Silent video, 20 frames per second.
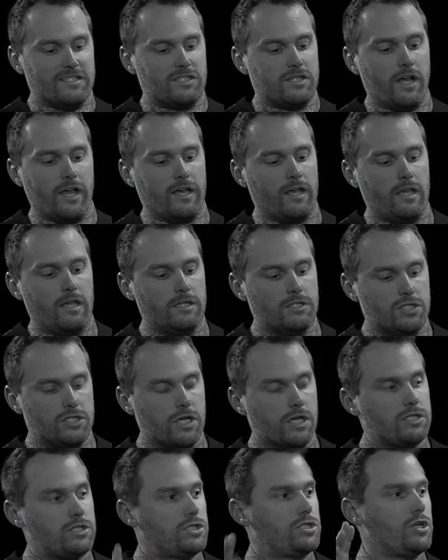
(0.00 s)
it's like he's
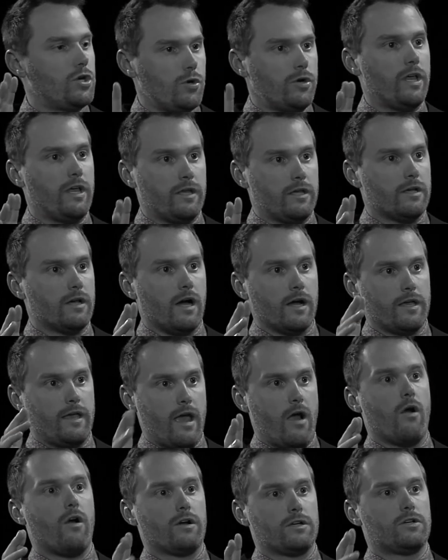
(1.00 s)
just shooting a
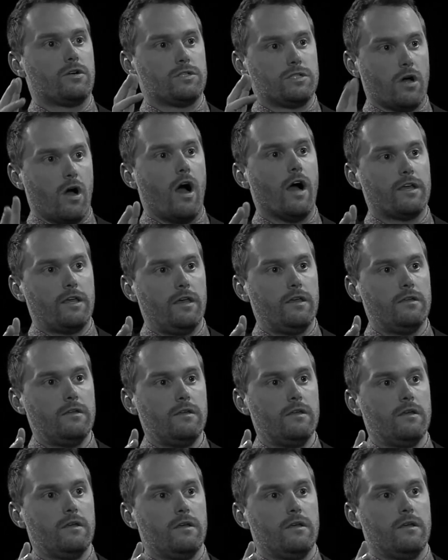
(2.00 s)
character
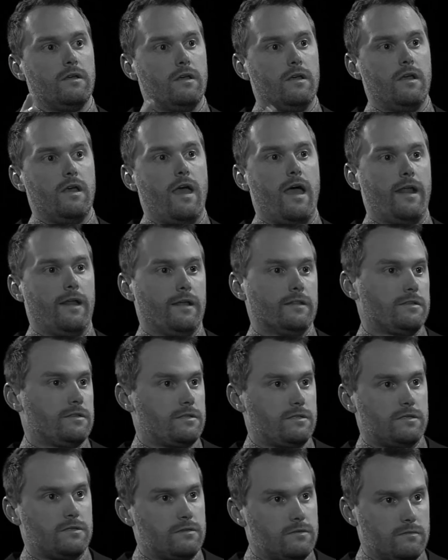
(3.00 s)
talking, and
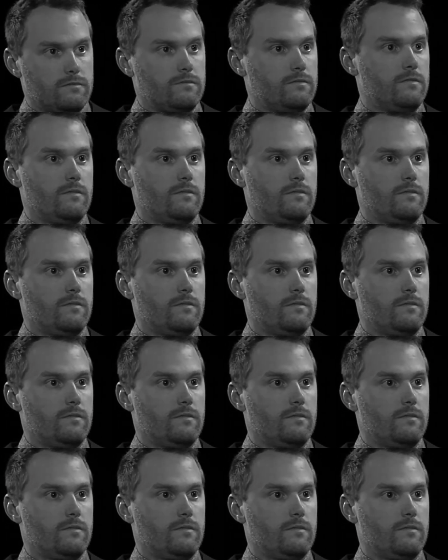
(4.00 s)
it's,